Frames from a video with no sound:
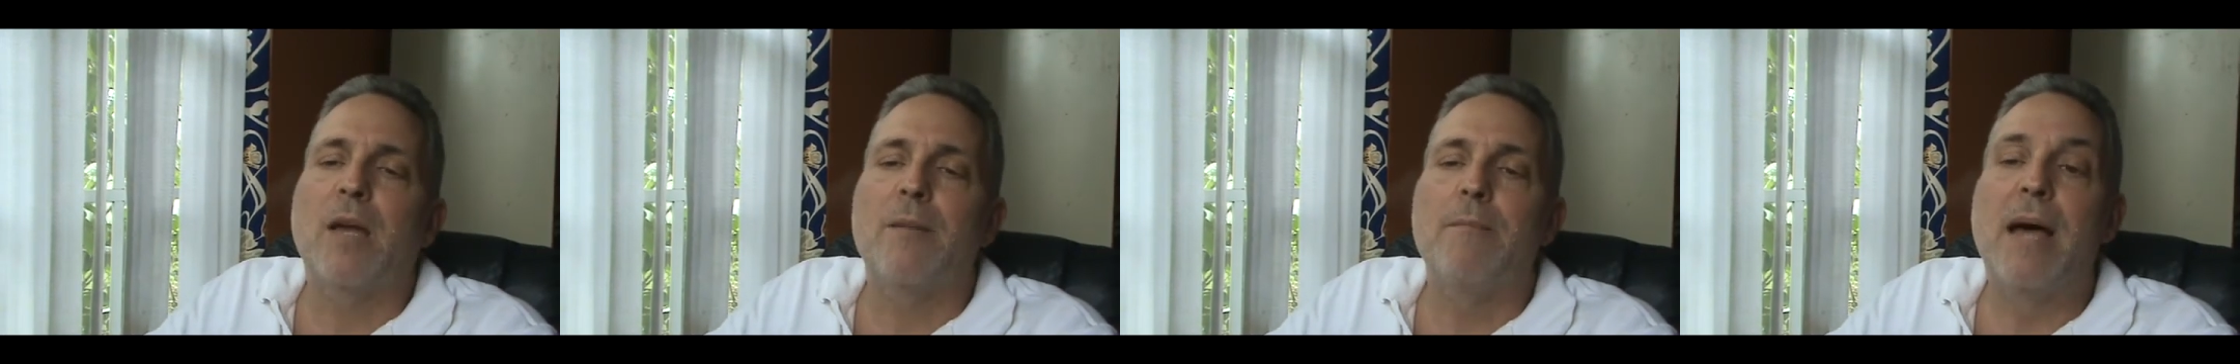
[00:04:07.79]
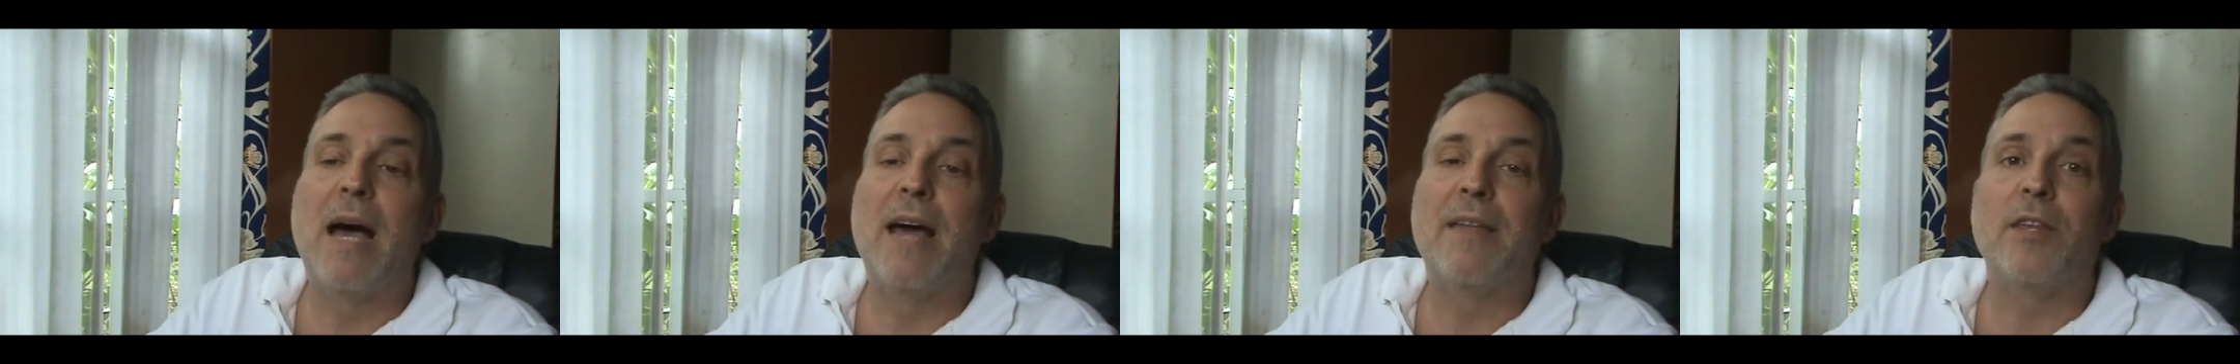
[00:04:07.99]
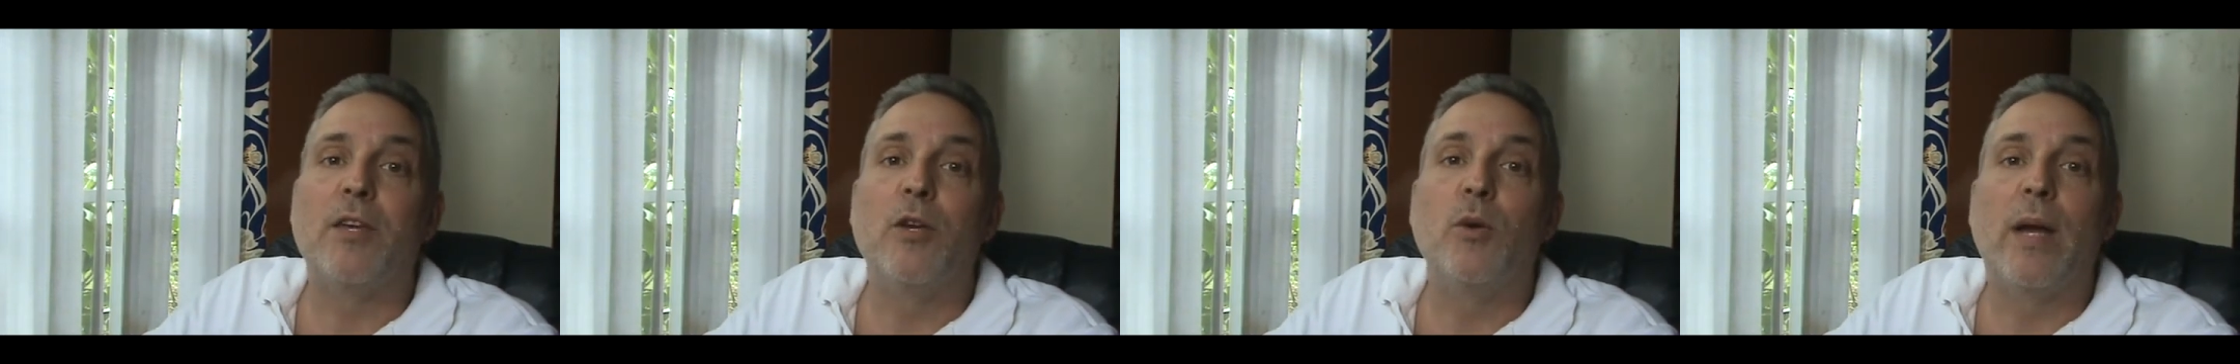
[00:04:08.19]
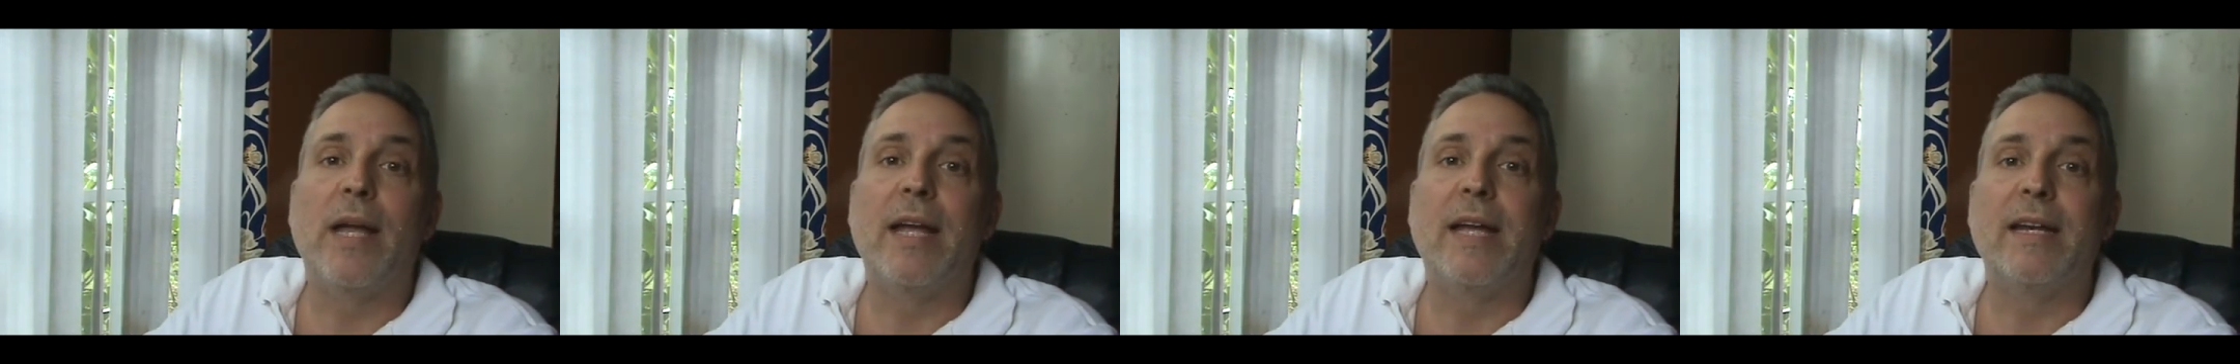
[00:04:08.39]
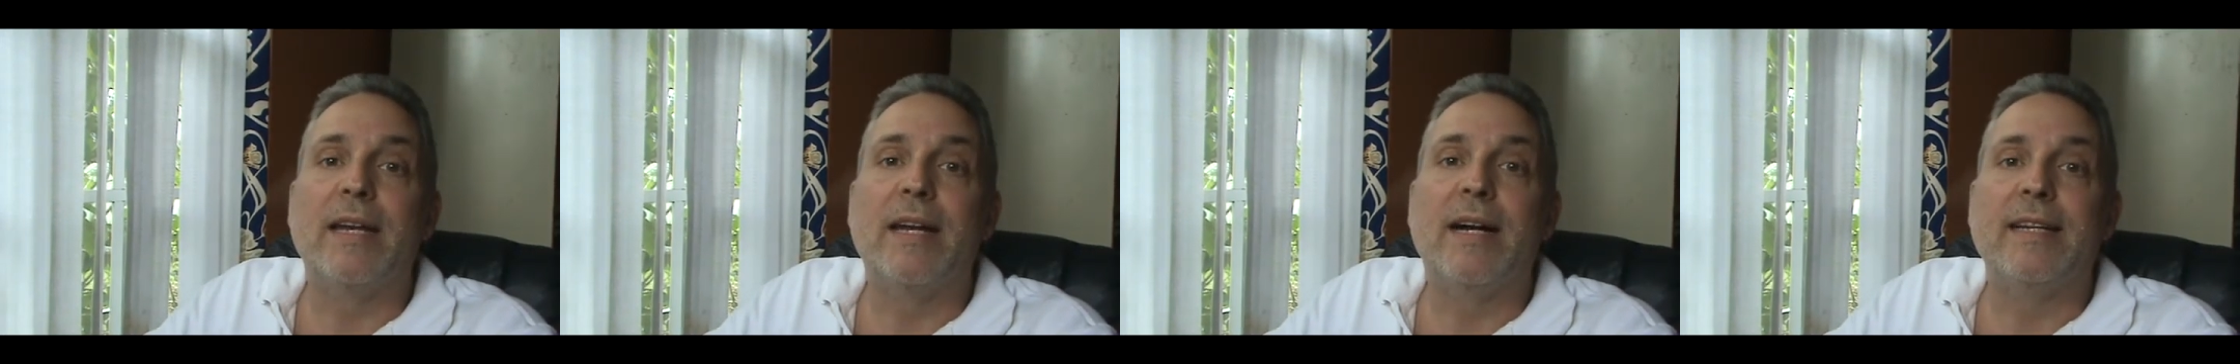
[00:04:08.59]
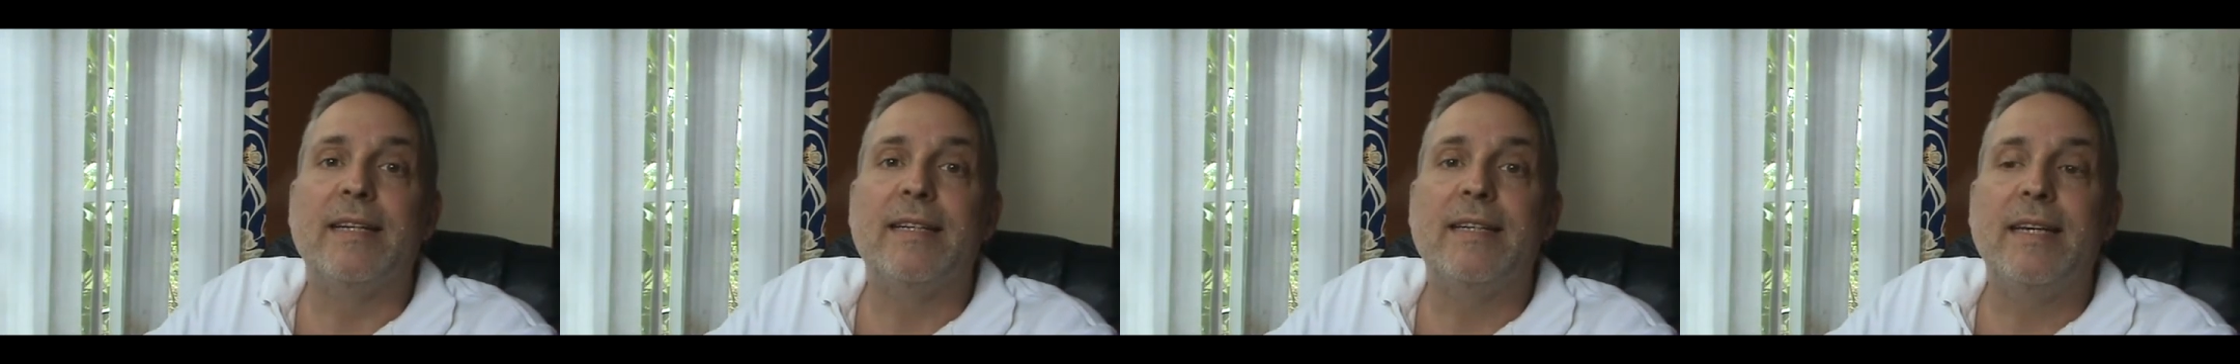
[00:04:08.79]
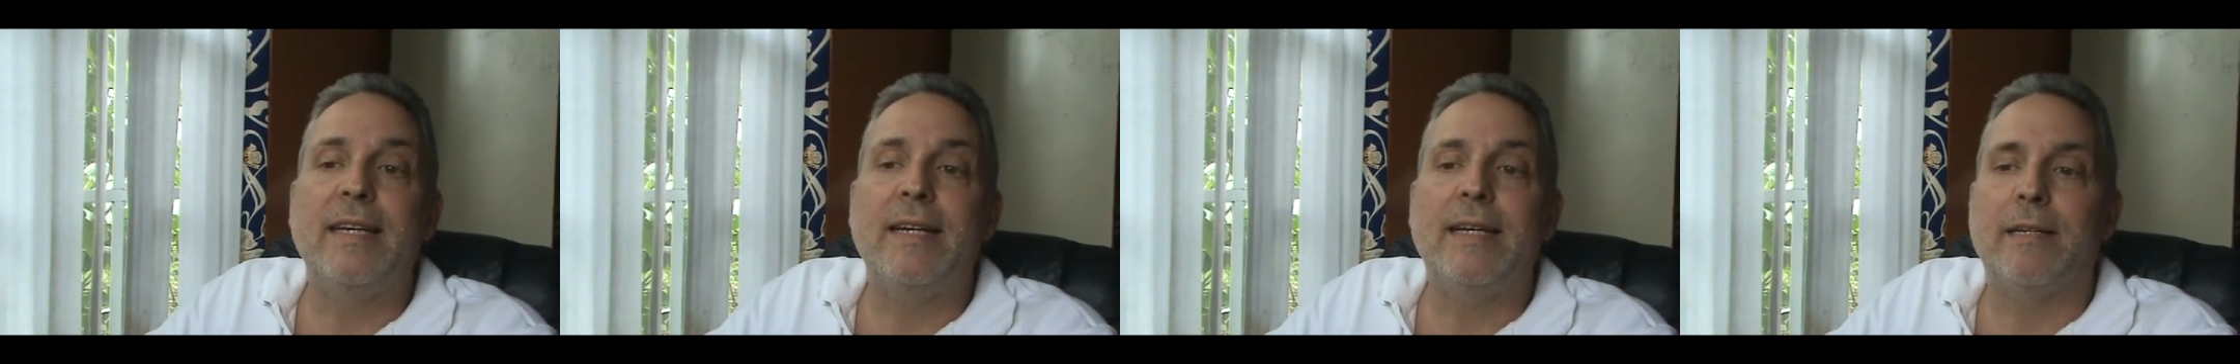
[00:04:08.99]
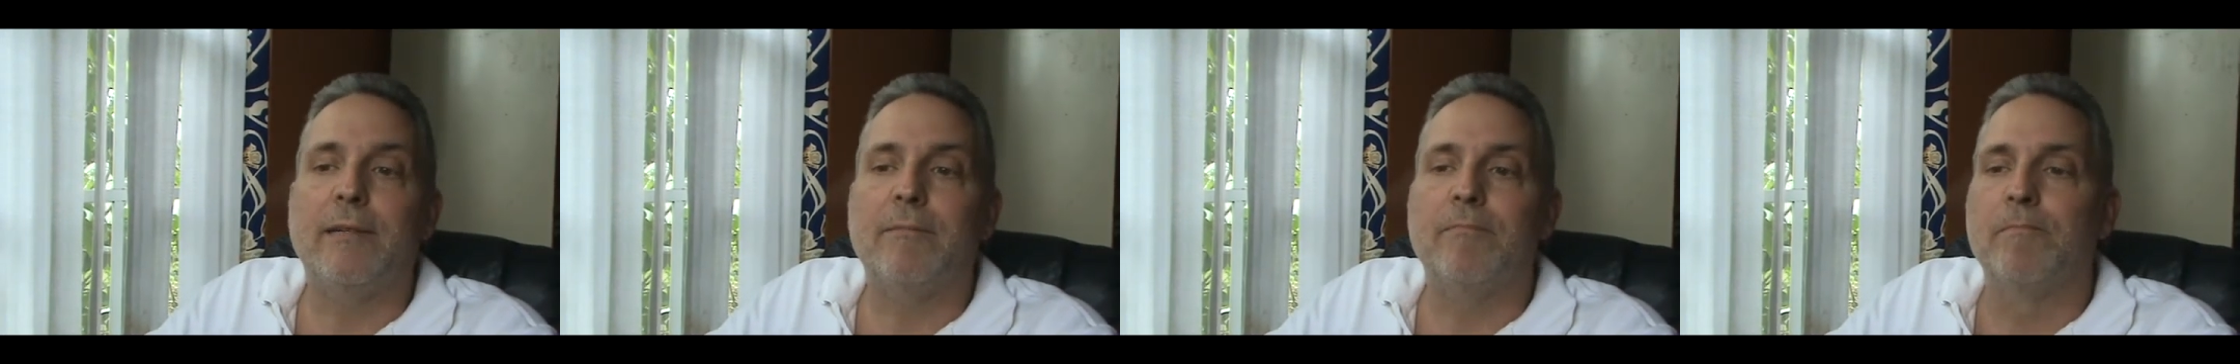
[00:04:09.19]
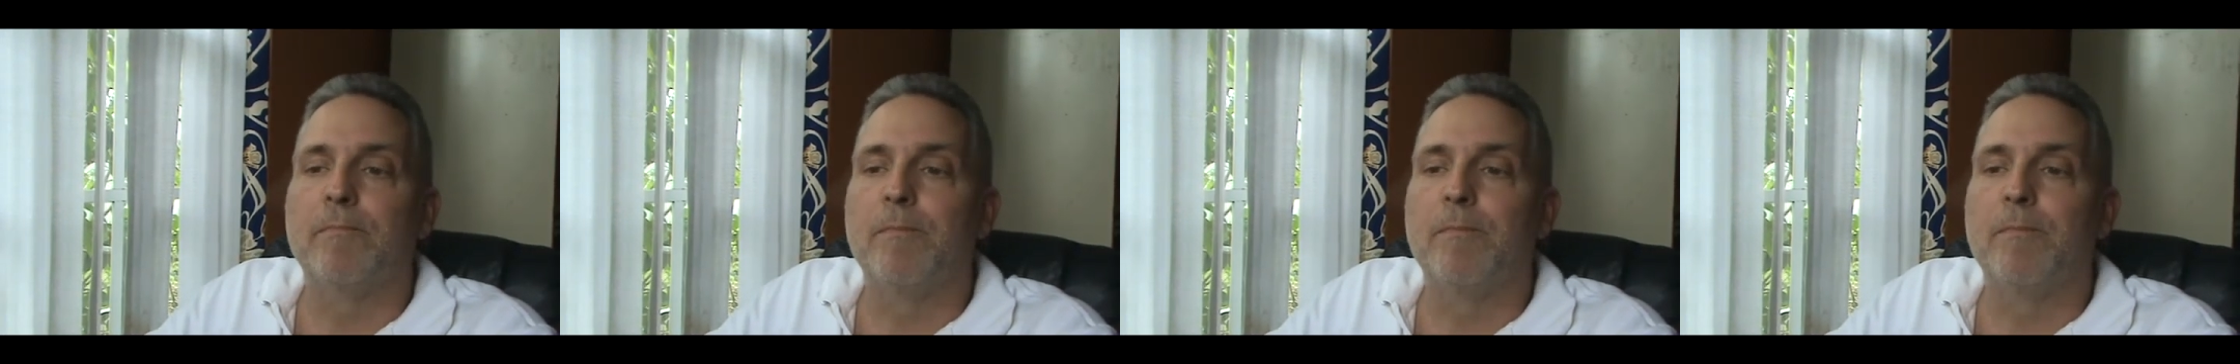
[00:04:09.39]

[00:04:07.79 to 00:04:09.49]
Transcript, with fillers: Matthew 8:19.